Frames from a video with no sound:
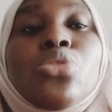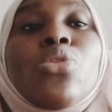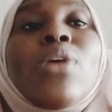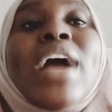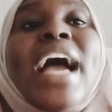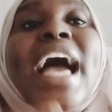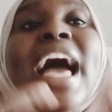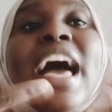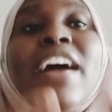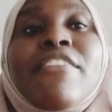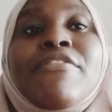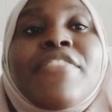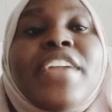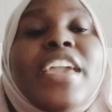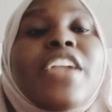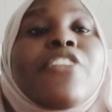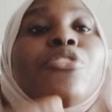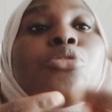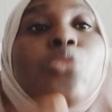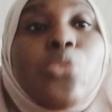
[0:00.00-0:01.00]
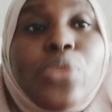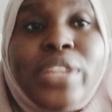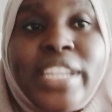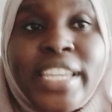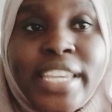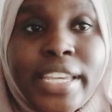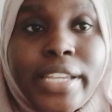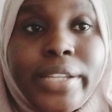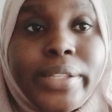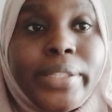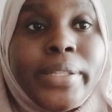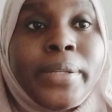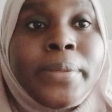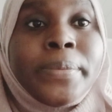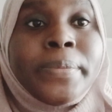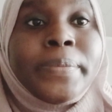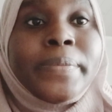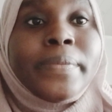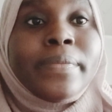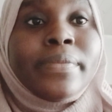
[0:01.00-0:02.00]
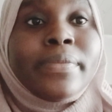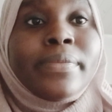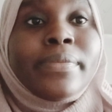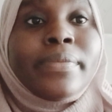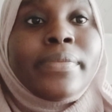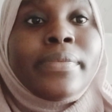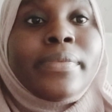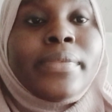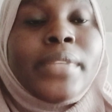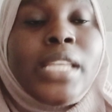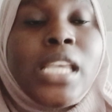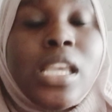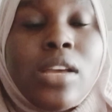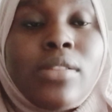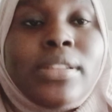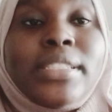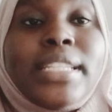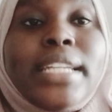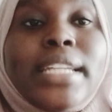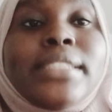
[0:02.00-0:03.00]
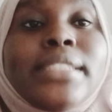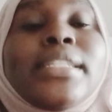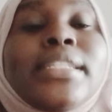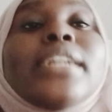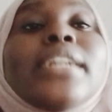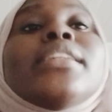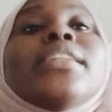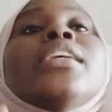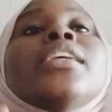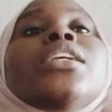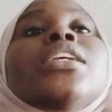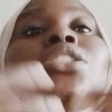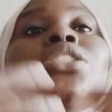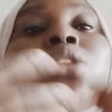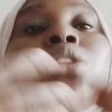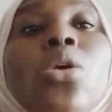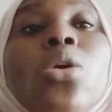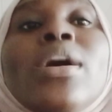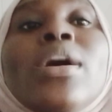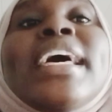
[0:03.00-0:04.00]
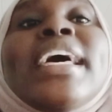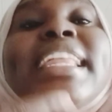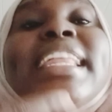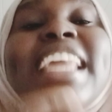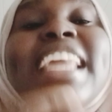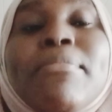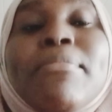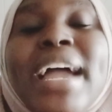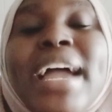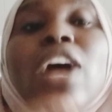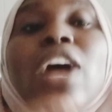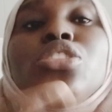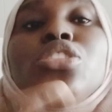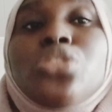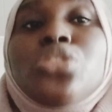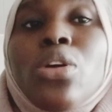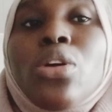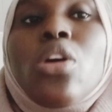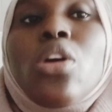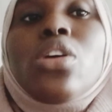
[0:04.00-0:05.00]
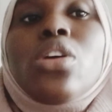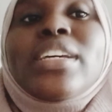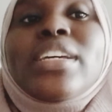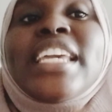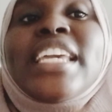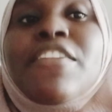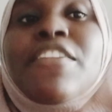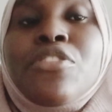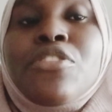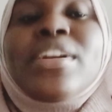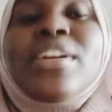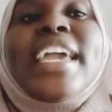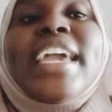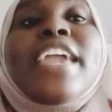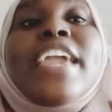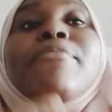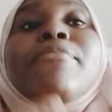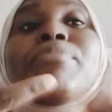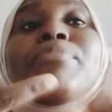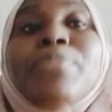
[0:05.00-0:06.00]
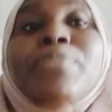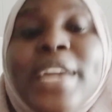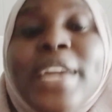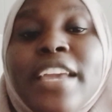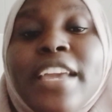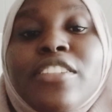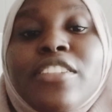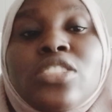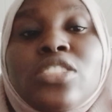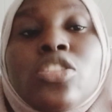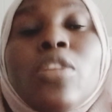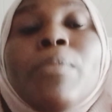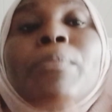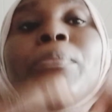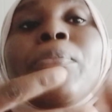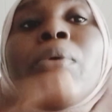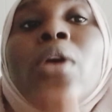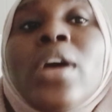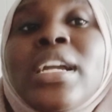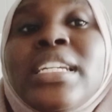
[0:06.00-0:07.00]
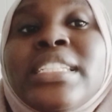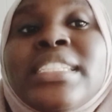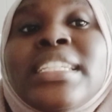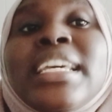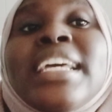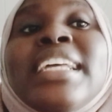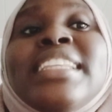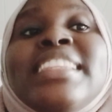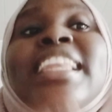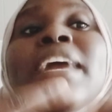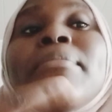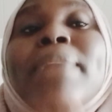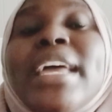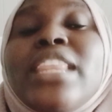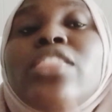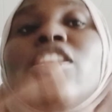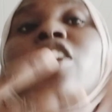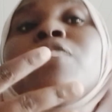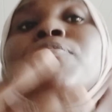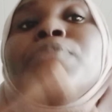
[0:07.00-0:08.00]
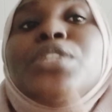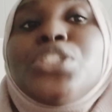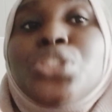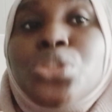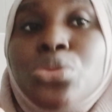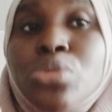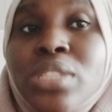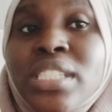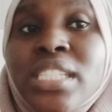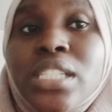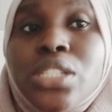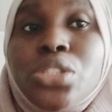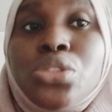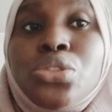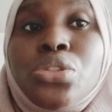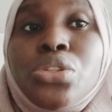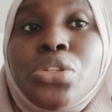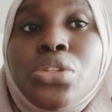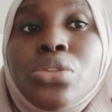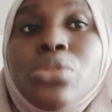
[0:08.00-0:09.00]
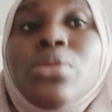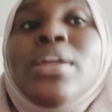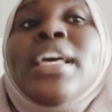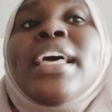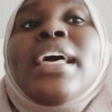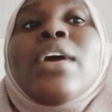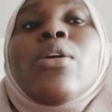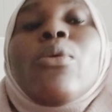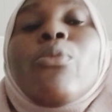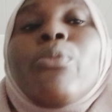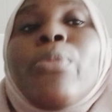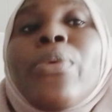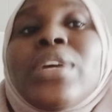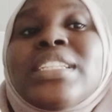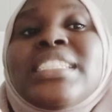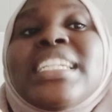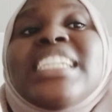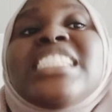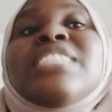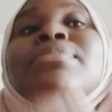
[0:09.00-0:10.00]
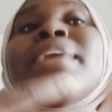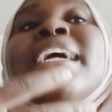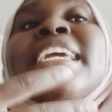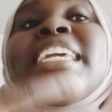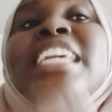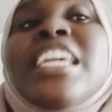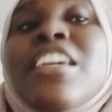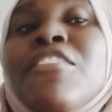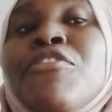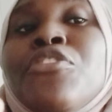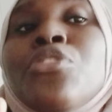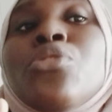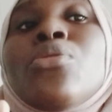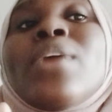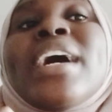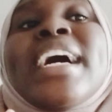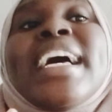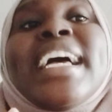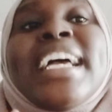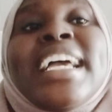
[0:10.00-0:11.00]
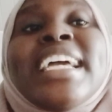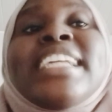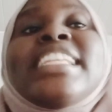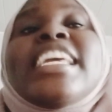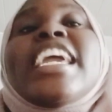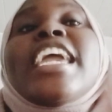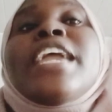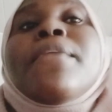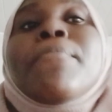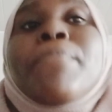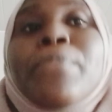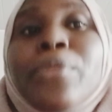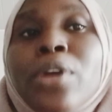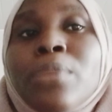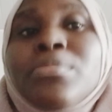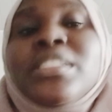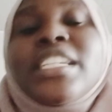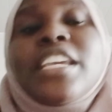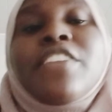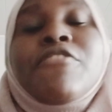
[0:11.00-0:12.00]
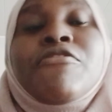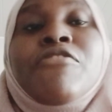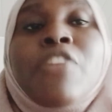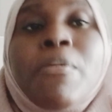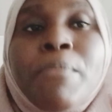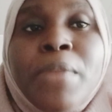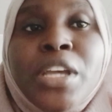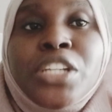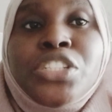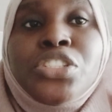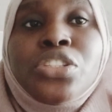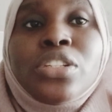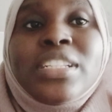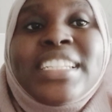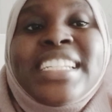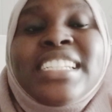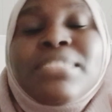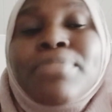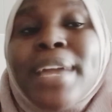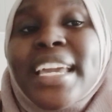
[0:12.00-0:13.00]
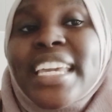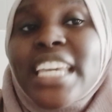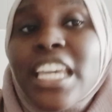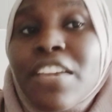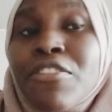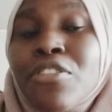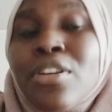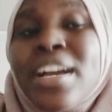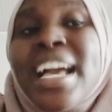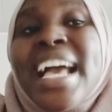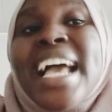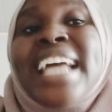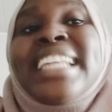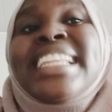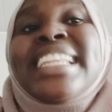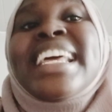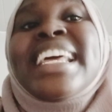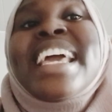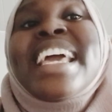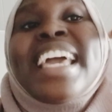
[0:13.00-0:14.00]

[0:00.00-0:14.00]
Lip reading: to have a good yield. You understand? So they might also give you a some points that might not be suiting to you, but it might give you an impromptu information. It might give you an